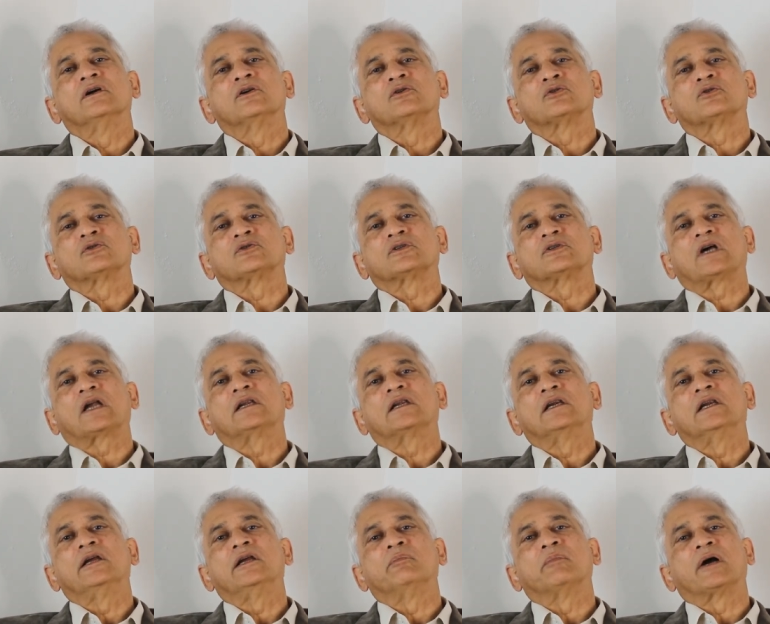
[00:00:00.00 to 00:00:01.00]
So
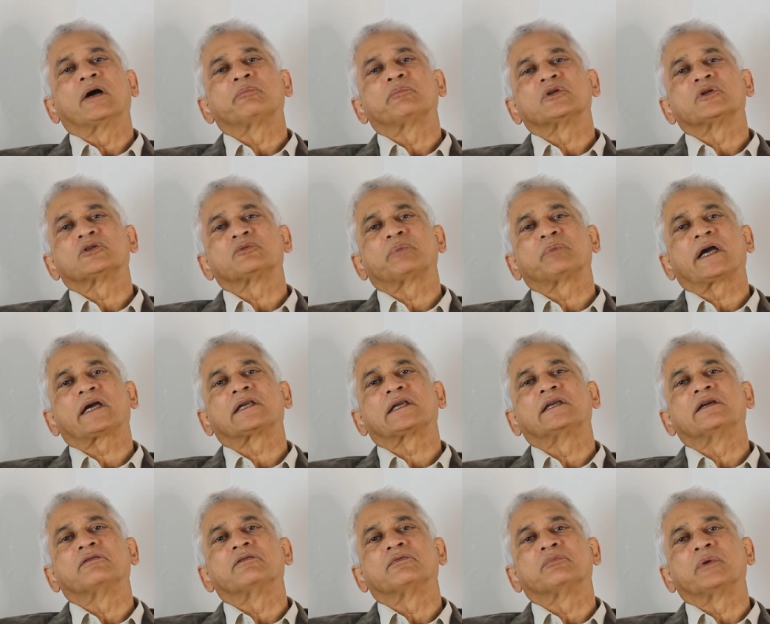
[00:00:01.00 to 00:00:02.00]
suddenly my
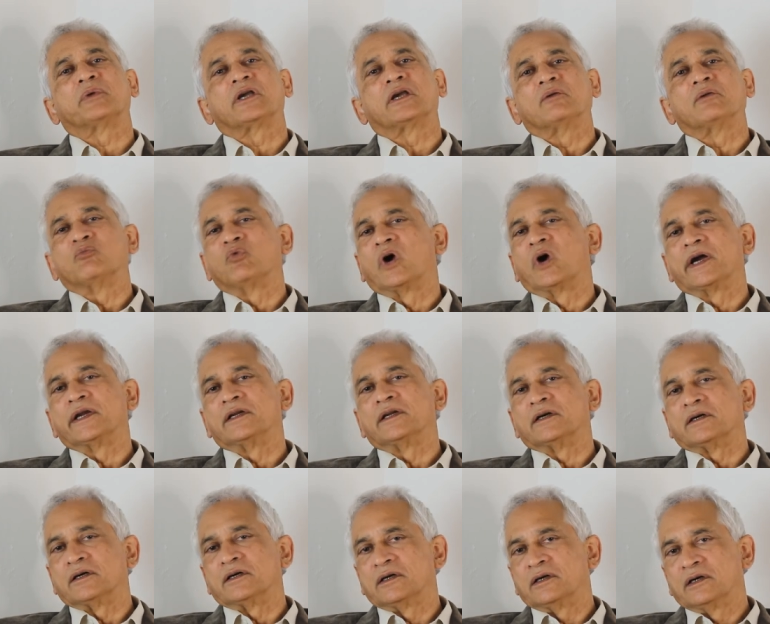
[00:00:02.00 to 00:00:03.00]
perspective became
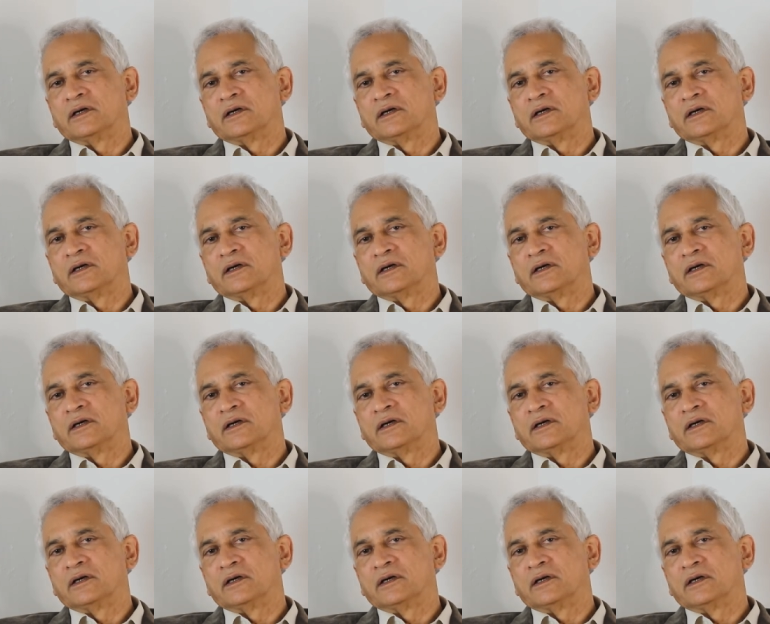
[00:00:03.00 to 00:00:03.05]
wider.